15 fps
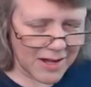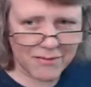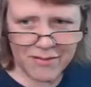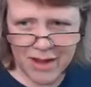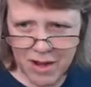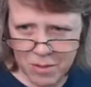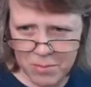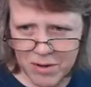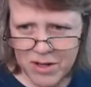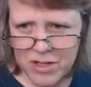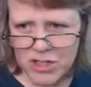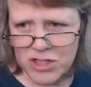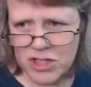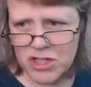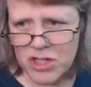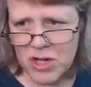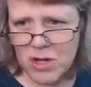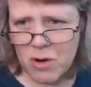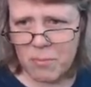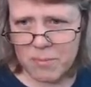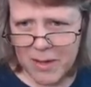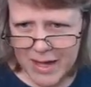of airbrush, you
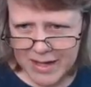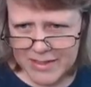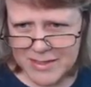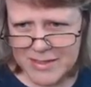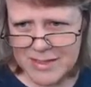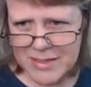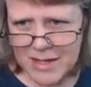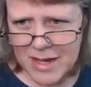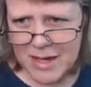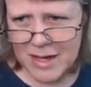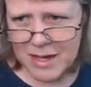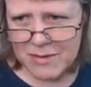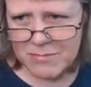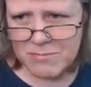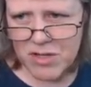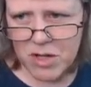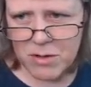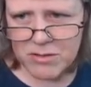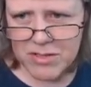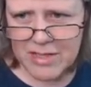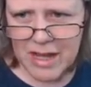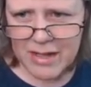know, base, uh, you
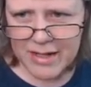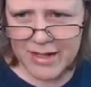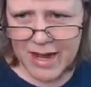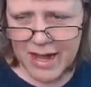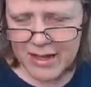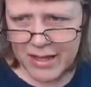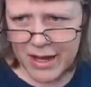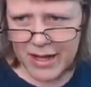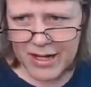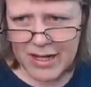know, solid highlight.